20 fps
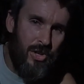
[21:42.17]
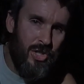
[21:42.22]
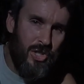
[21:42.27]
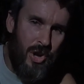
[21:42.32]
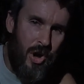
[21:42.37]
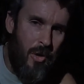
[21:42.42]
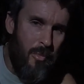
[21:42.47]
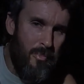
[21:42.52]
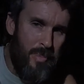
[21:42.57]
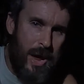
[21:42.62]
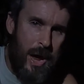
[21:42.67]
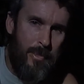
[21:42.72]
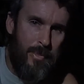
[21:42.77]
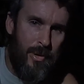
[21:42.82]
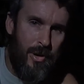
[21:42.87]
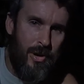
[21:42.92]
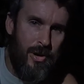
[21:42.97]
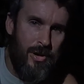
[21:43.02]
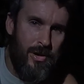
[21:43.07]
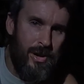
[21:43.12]
salt and
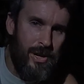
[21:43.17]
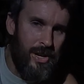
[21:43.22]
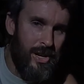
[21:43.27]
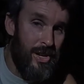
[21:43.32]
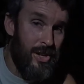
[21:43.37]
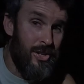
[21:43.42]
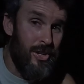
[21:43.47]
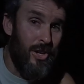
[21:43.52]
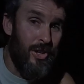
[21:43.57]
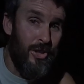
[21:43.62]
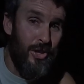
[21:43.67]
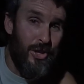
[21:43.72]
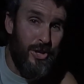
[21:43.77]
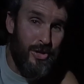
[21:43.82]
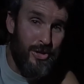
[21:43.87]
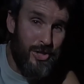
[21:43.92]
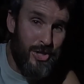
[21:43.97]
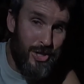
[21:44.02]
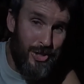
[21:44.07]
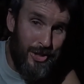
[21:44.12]
pepper, and a
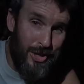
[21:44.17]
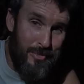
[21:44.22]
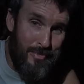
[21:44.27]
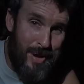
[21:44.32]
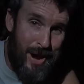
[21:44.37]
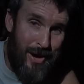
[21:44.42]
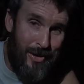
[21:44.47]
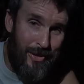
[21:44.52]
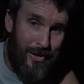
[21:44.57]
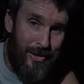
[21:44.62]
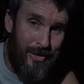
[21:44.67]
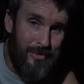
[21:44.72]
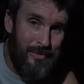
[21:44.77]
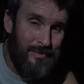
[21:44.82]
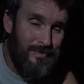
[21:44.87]
little chili powder.